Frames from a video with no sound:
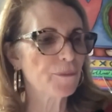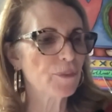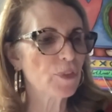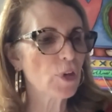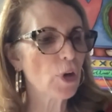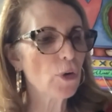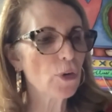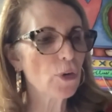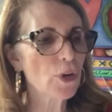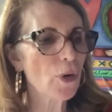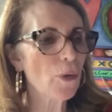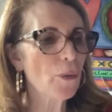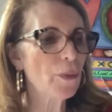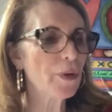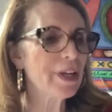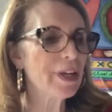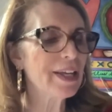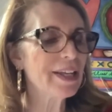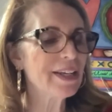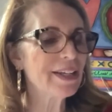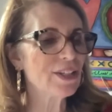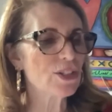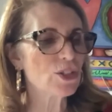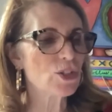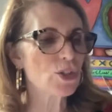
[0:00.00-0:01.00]
don't go
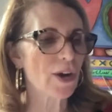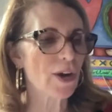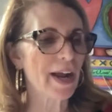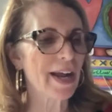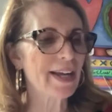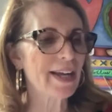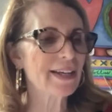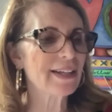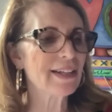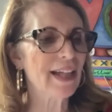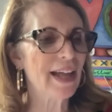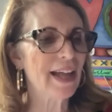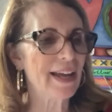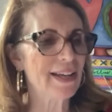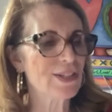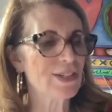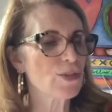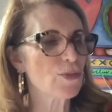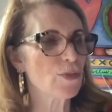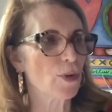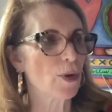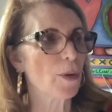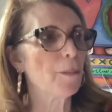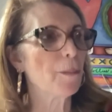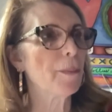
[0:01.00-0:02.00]
in and try a class
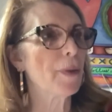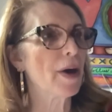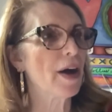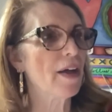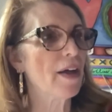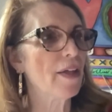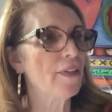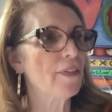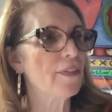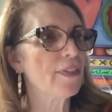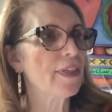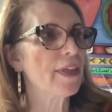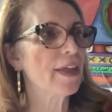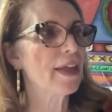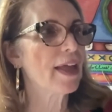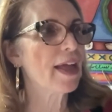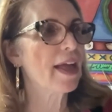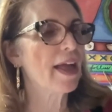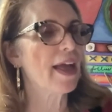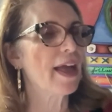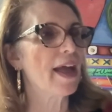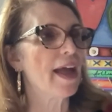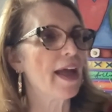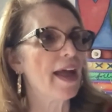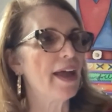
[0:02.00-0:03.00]
for a month
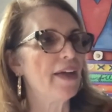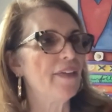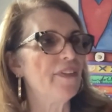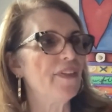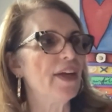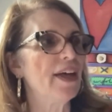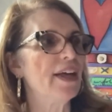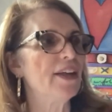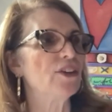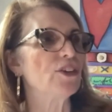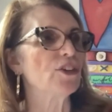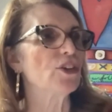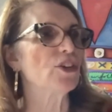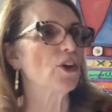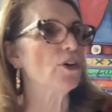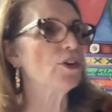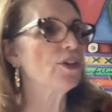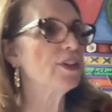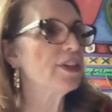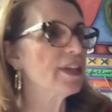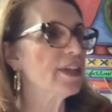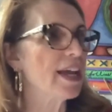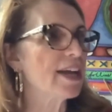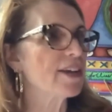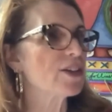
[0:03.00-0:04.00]
and then go
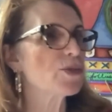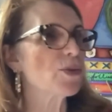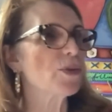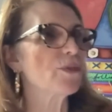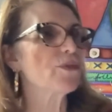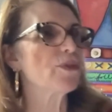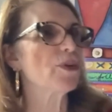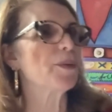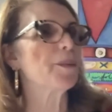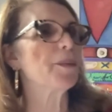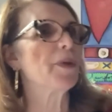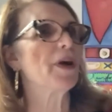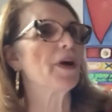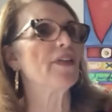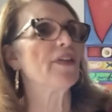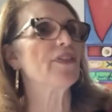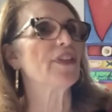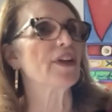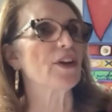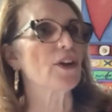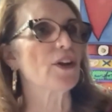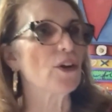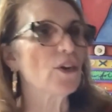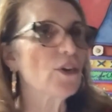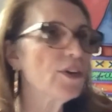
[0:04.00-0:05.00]
to the next one for a month
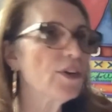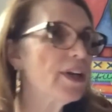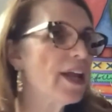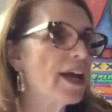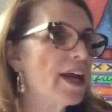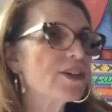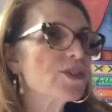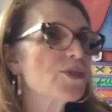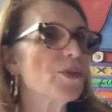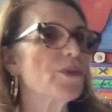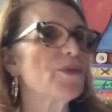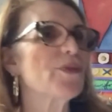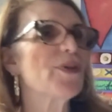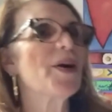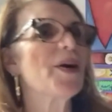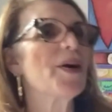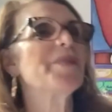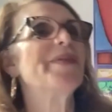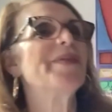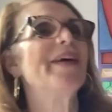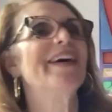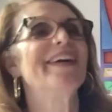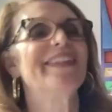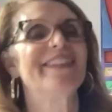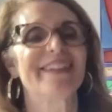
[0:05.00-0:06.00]
and go to the next one for a
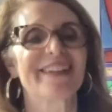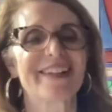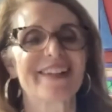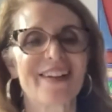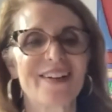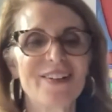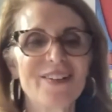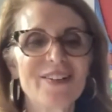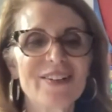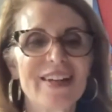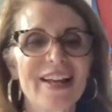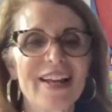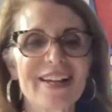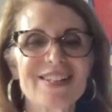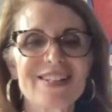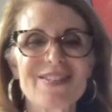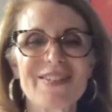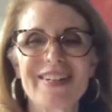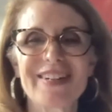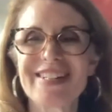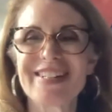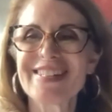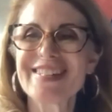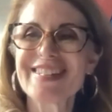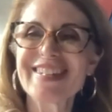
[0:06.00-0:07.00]
month and go to the next
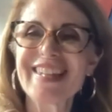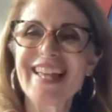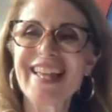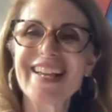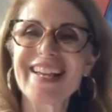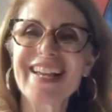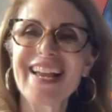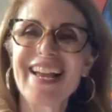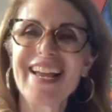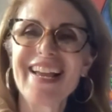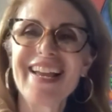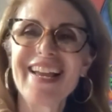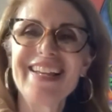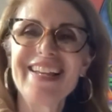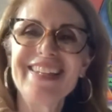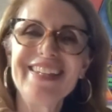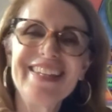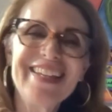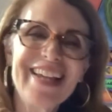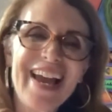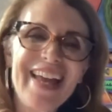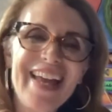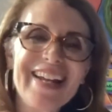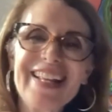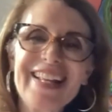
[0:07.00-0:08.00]
one. It's you
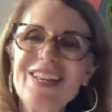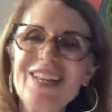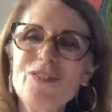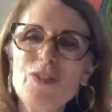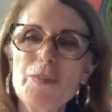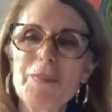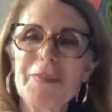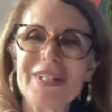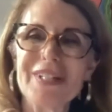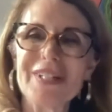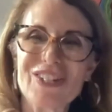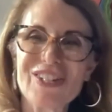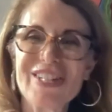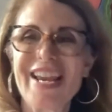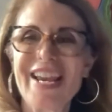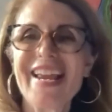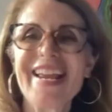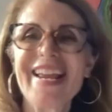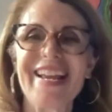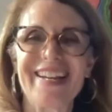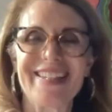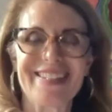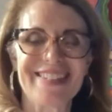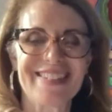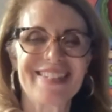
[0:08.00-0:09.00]
got to give them a
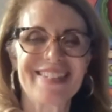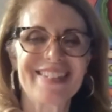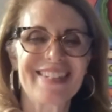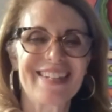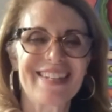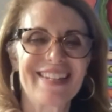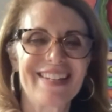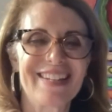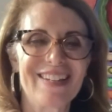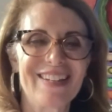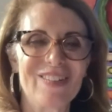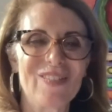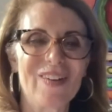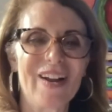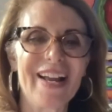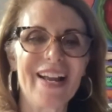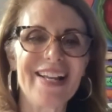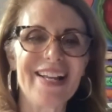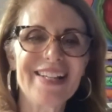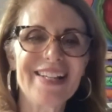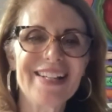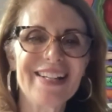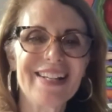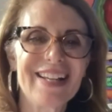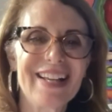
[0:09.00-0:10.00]
chance,
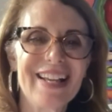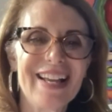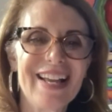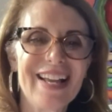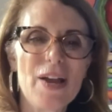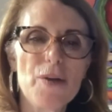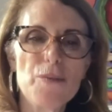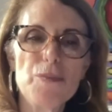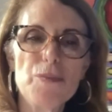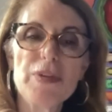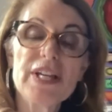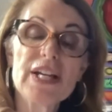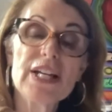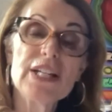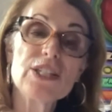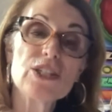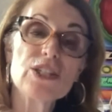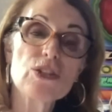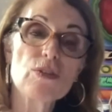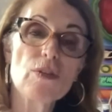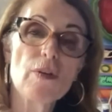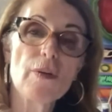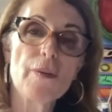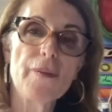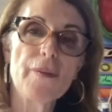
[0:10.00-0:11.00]
right?
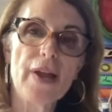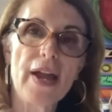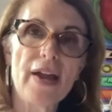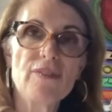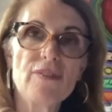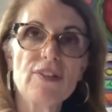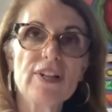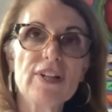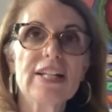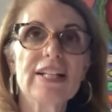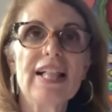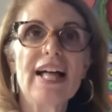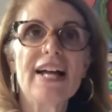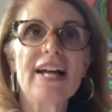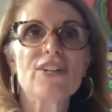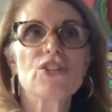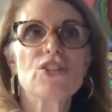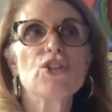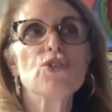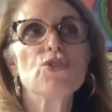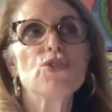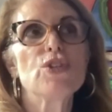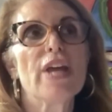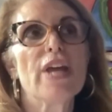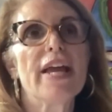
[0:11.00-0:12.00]
Because every
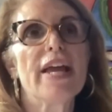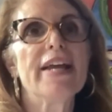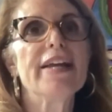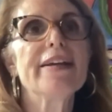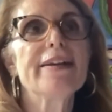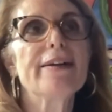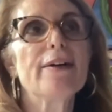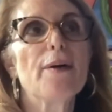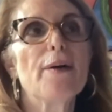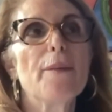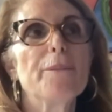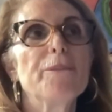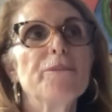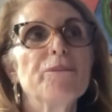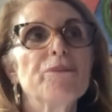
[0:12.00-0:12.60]
class you take,